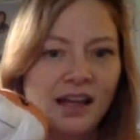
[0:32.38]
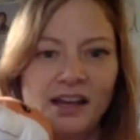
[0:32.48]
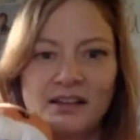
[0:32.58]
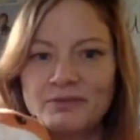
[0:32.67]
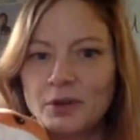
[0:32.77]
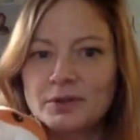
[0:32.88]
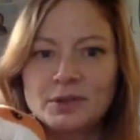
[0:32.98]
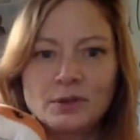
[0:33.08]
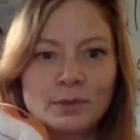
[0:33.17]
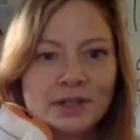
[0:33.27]
If those
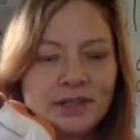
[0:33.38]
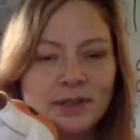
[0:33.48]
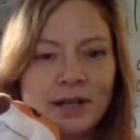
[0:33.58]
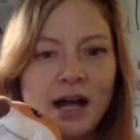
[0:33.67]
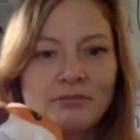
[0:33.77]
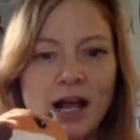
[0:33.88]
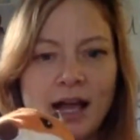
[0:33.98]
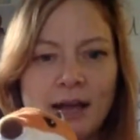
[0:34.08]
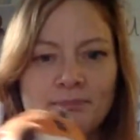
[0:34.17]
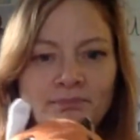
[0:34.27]
two words do not
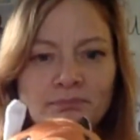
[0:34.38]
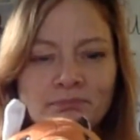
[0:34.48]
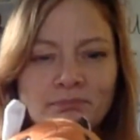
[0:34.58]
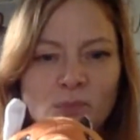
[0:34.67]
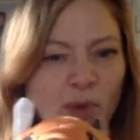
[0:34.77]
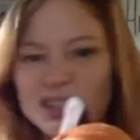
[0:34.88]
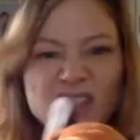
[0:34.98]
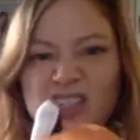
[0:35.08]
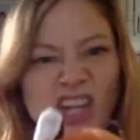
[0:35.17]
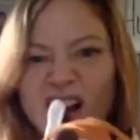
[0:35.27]
rhyme, we'll
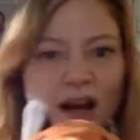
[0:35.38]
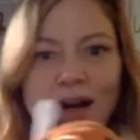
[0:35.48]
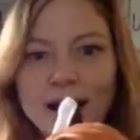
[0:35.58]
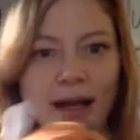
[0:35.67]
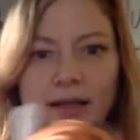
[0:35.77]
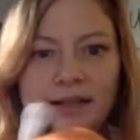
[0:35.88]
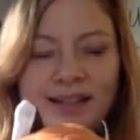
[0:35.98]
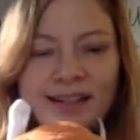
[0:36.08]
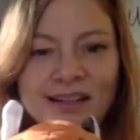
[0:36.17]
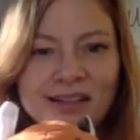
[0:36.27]
just shake our head.
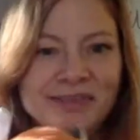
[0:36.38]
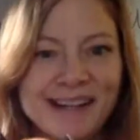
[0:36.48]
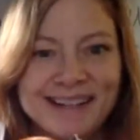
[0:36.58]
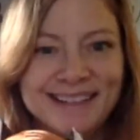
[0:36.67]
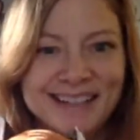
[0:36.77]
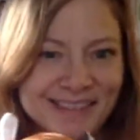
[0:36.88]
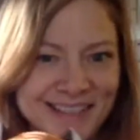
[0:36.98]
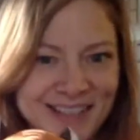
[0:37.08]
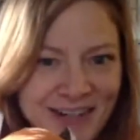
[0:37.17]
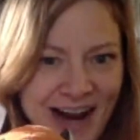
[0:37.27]
You ready to give it
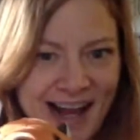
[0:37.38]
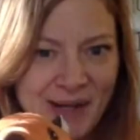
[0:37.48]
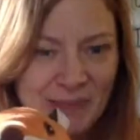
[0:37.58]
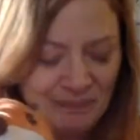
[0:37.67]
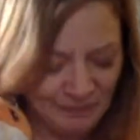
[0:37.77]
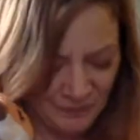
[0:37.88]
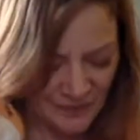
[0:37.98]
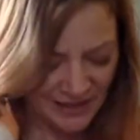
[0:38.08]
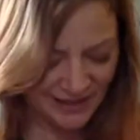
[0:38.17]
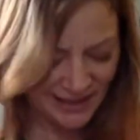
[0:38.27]
a try?
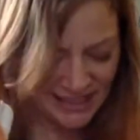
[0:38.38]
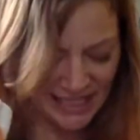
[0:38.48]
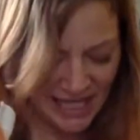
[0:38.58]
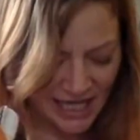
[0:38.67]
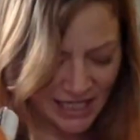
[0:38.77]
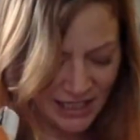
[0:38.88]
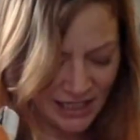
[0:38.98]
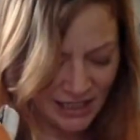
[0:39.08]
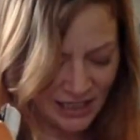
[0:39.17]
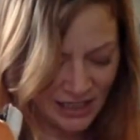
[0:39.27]
Say,
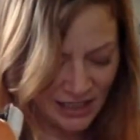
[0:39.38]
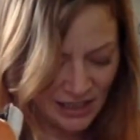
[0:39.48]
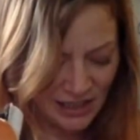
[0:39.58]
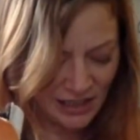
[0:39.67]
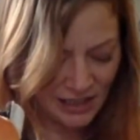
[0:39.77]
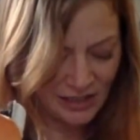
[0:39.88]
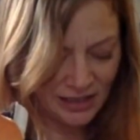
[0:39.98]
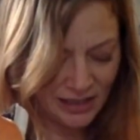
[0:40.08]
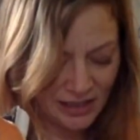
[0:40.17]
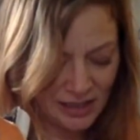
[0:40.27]

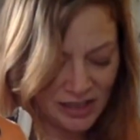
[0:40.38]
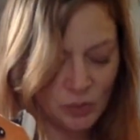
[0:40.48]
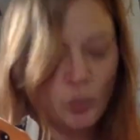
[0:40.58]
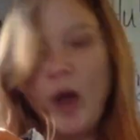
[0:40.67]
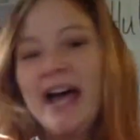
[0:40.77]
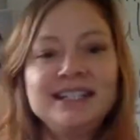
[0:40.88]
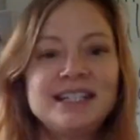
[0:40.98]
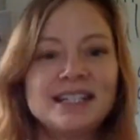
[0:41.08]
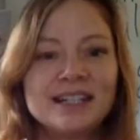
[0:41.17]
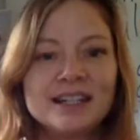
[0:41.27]

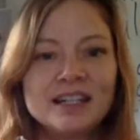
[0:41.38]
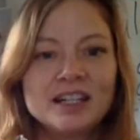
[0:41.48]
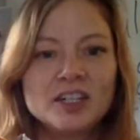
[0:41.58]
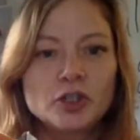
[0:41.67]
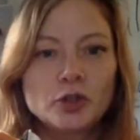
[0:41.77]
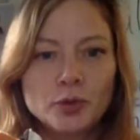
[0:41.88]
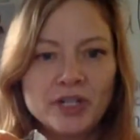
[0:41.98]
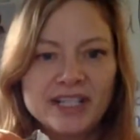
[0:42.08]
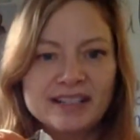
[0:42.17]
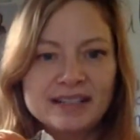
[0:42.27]
sweat,
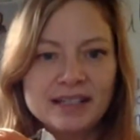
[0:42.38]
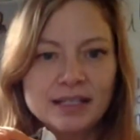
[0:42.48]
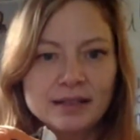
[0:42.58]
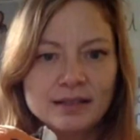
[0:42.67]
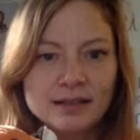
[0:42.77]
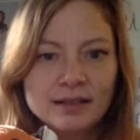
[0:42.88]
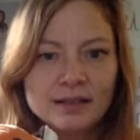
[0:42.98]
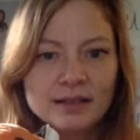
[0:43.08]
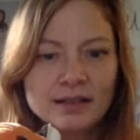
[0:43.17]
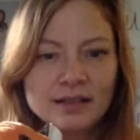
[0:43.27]
treat.
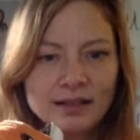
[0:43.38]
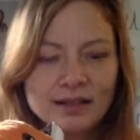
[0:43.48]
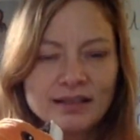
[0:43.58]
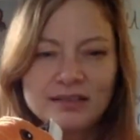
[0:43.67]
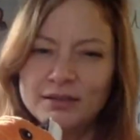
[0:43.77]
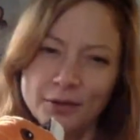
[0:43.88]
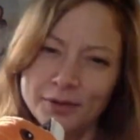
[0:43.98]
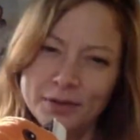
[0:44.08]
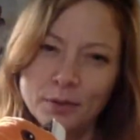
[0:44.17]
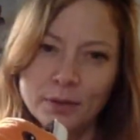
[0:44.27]
Do
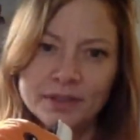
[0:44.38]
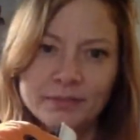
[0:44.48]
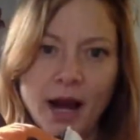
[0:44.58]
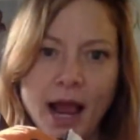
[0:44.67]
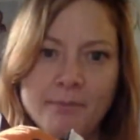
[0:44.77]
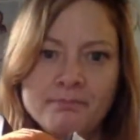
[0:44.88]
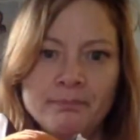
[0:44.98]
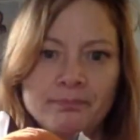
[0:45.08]
those two words rhyme?